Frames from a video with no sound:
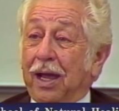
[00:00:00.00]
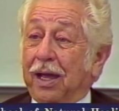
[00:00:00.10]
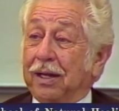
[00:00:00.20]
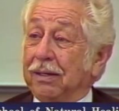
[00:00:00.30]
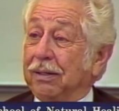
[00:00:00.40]

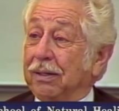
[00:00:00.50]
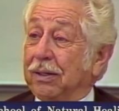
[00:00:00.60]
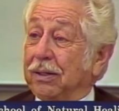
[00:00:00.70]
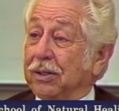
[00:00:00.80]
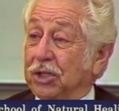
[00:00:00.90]
And
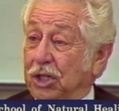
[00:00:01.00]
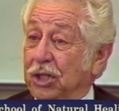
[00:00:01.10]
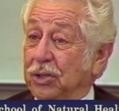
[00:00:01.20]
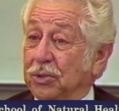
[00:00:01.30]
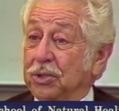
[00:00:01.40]
she
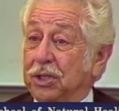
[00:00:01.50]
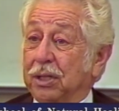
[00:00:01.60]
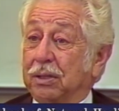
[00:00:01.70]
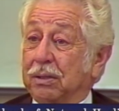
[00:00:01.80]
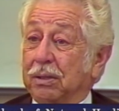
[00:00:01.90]
used
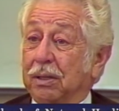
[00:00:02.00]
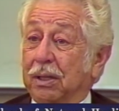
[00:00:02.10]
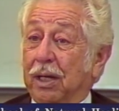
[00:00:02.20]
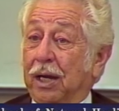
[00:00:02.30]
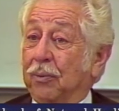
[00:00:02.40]
it.
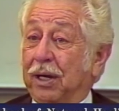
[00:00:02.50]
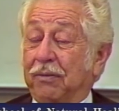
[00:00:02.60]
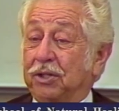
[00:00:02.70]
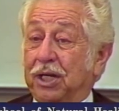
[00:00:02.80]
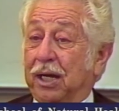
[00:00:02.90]
And
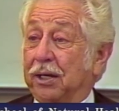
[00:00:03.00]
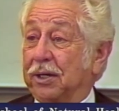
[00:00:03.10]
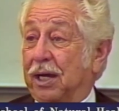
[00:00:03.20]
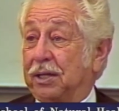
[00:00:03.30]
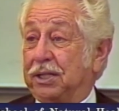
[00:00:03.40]
whenever she got a little
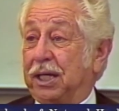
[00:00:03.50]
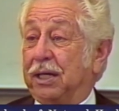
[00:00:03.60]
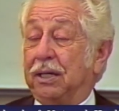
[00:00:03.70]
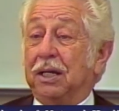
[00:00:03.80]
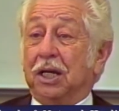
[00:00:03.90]

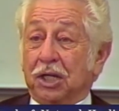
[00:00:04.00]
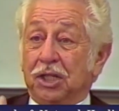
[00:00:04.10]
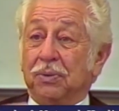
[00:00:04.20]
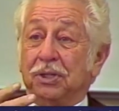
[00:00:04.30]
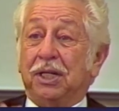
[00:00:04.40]
nauseated,
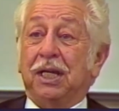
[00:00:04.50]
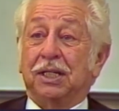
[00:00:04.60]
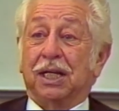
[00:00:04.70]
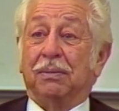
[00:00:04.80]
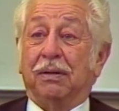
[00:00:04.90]
she would take
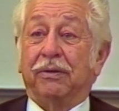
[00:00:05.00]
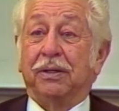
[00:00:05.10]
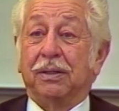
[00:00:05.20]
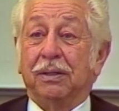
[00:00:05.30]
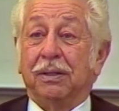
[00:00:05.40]
some of it.
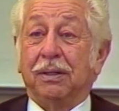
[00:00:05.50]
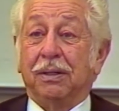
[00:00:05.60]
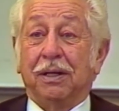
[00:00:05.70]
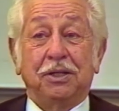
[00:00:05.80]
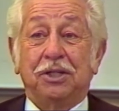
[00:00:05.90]

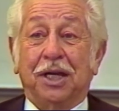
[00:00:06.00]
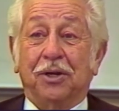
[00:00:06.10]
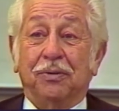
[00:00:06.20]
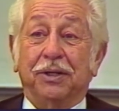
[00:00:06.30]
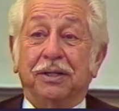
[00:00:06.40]
And she got
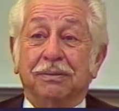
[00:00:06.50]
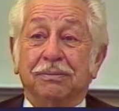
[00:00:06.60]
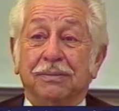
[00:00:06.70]
over it.